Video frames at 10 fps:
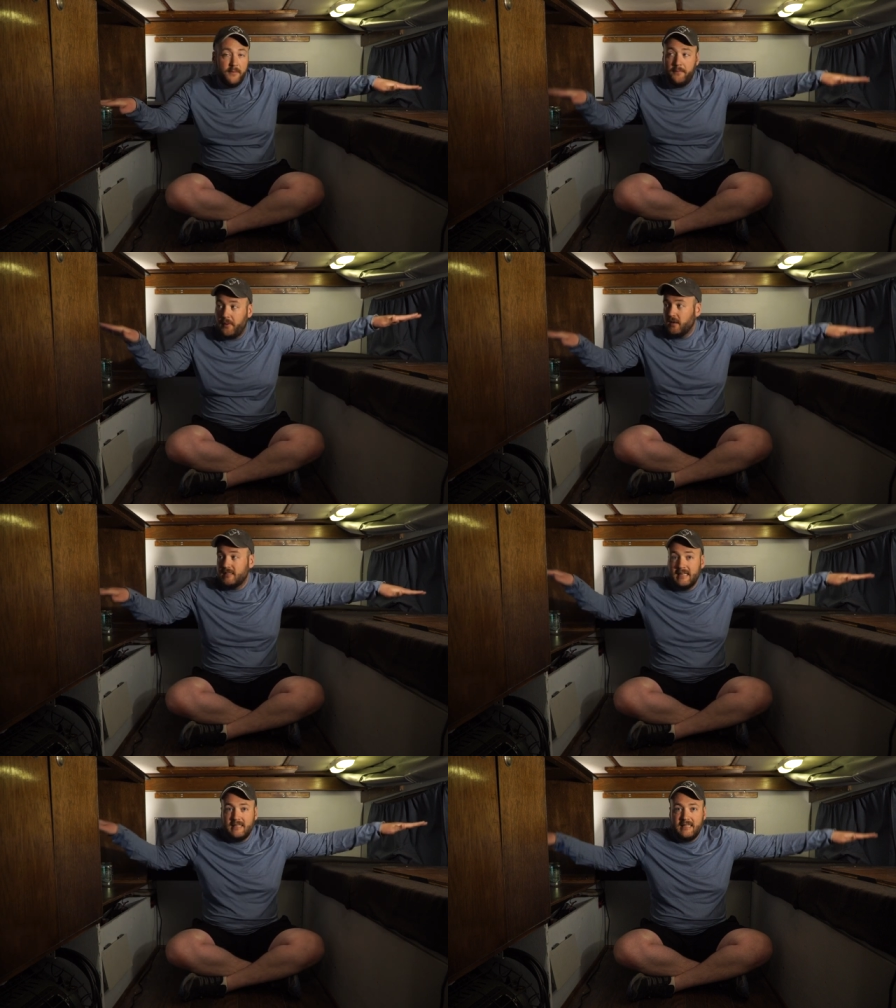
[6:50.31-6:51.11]
the
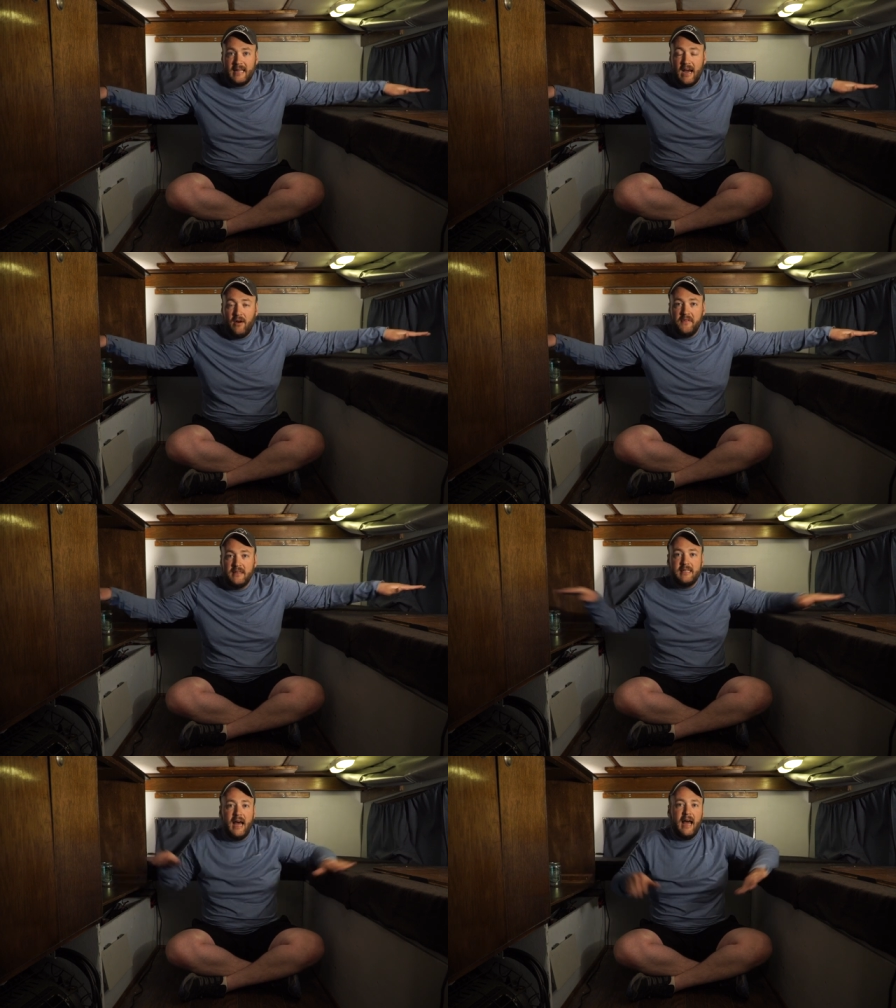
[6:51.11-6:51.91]
parts that stick out on the
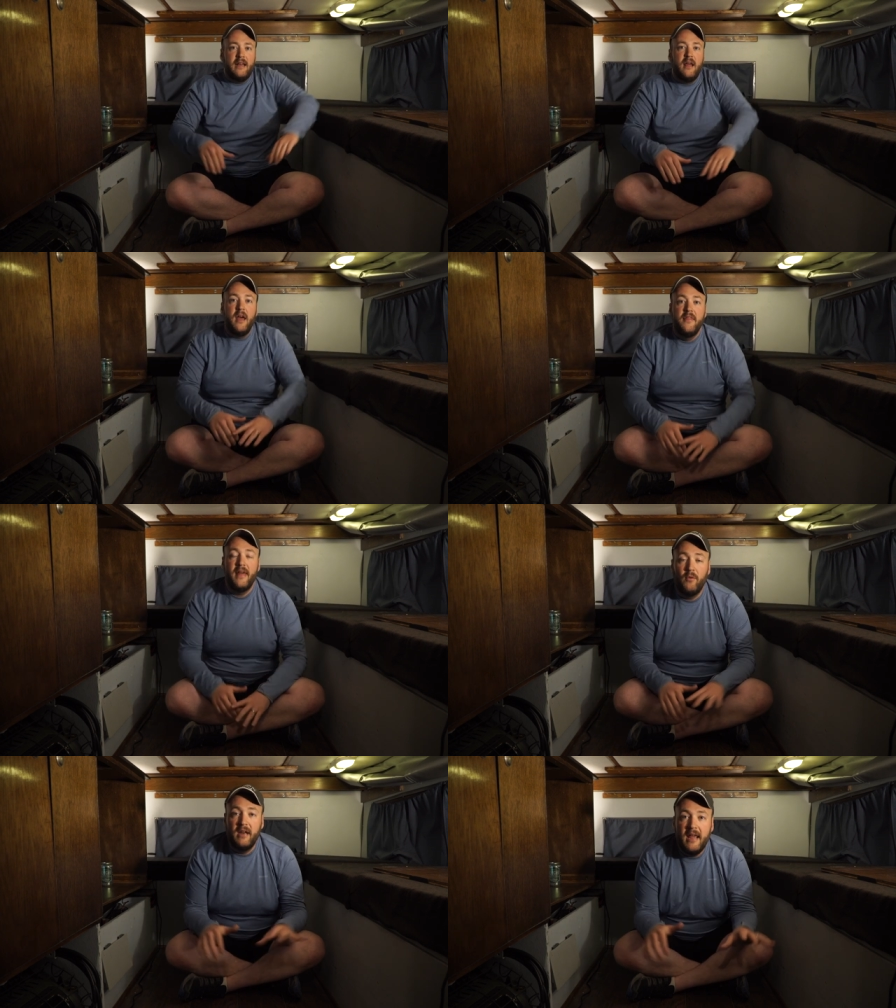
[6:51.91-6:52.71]
side
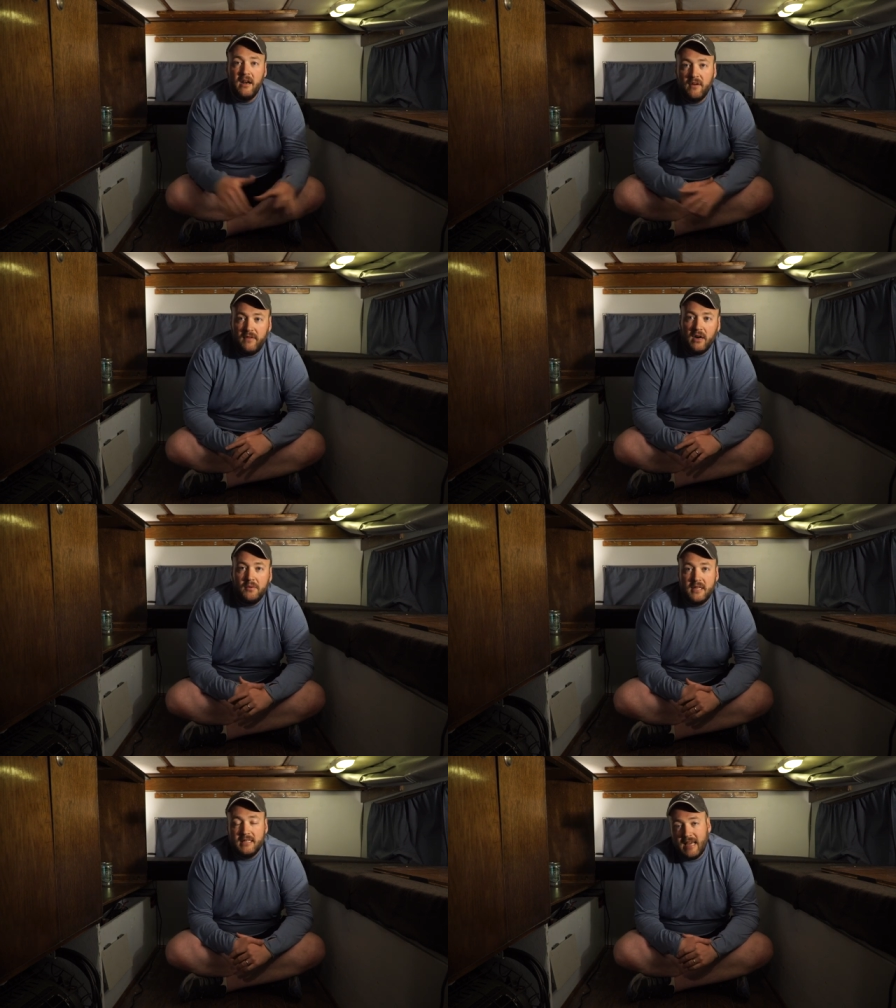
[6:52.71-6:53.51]
that would interfere
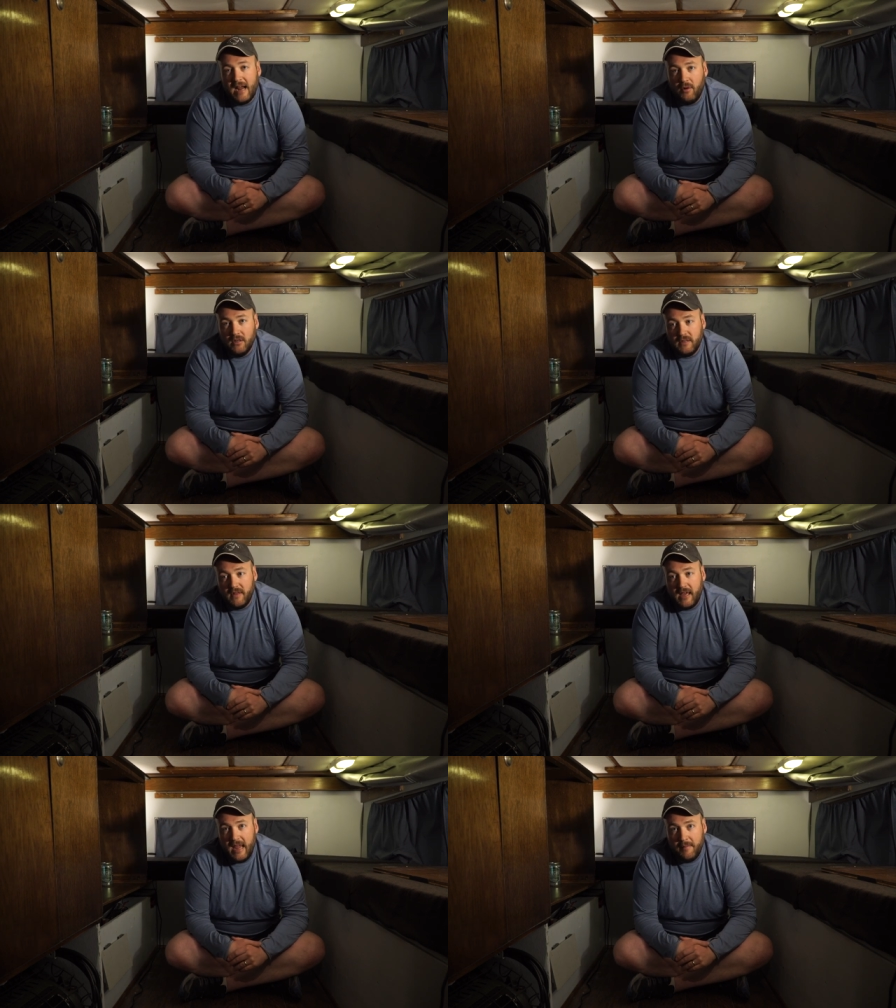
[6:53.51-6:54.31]
with the sidewalls of
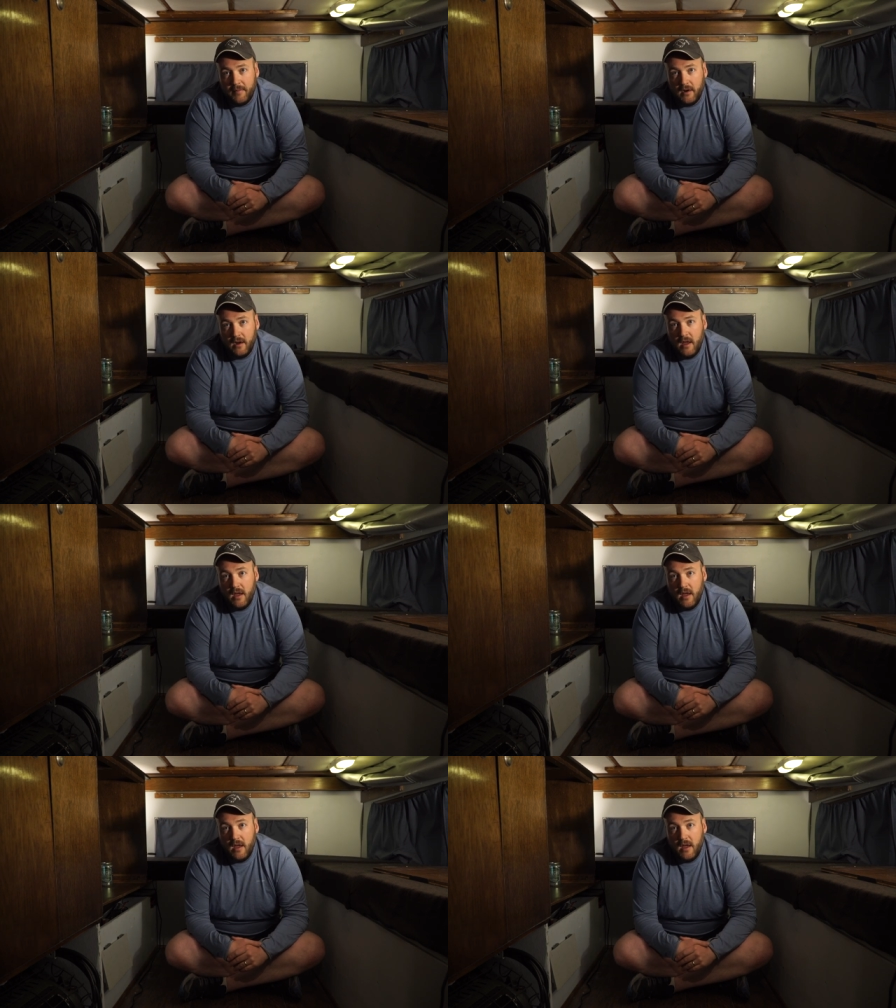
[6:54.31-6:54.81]
the camper.